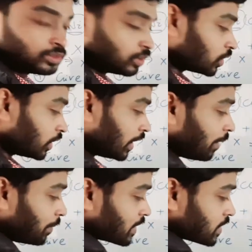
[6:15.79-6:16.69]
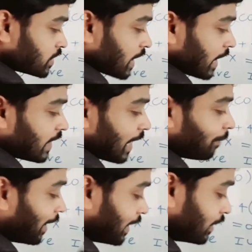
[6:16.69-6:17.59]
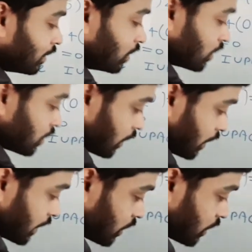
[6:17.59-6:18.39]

So the name is diamine. It is